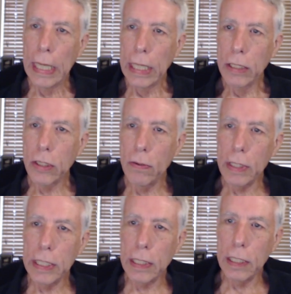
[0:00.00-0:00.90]
So at
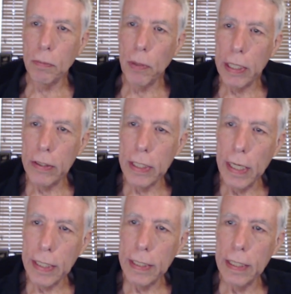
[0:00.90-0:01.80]
least this player is
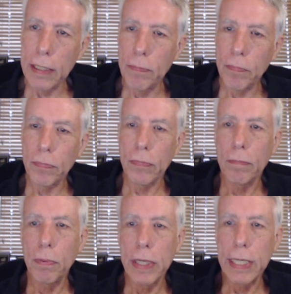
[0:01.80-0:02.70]
not
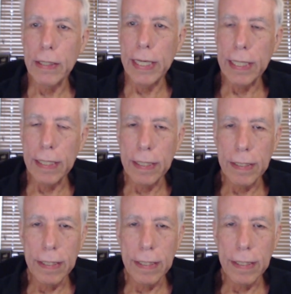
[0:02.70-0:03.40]
playing like a